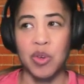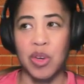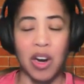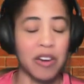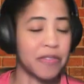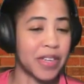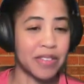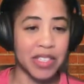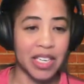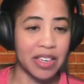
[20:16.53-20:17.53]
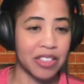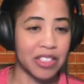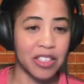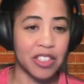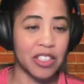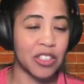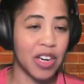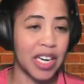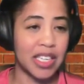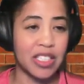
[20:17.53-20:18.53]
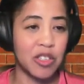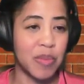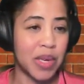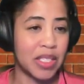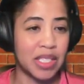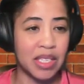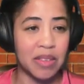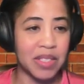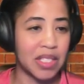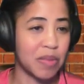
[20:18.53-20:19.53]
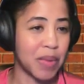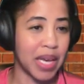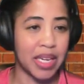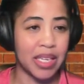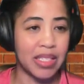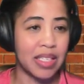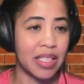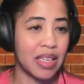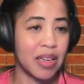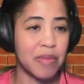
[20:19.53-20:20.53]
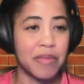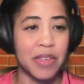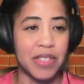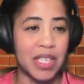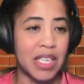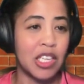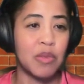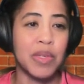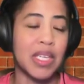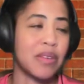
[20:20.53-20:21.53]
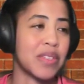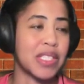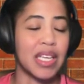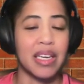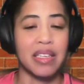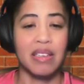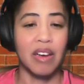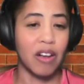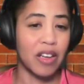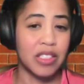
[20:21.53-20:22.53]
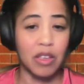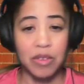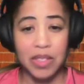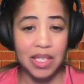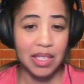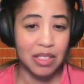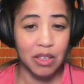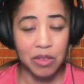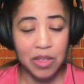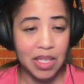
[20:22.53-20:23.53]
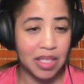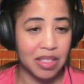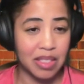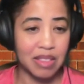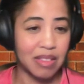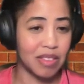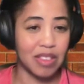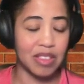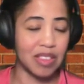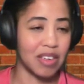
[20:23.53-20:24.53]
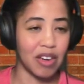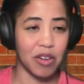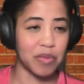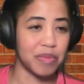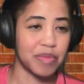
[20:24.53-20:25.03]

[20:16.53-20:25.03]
Our favorite character tried to make a deal with somebody to get him 15, but he was like, no, don't snitch, don't snitch. You know,